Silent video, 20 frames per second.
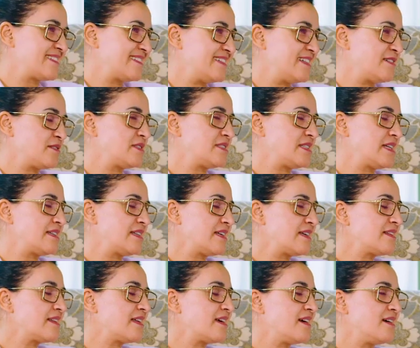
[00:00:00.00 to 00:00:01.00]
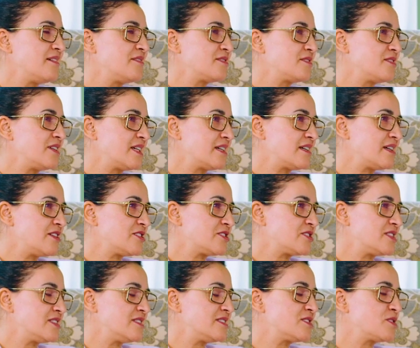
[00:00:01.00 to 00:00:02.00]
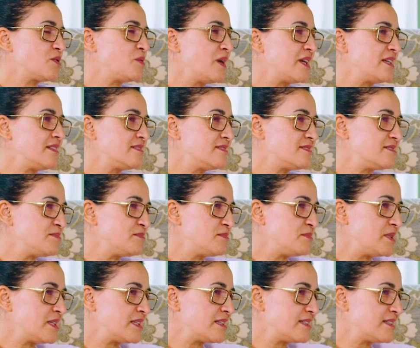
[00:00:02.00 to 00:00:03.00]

because I think they have great culture. It's quite big.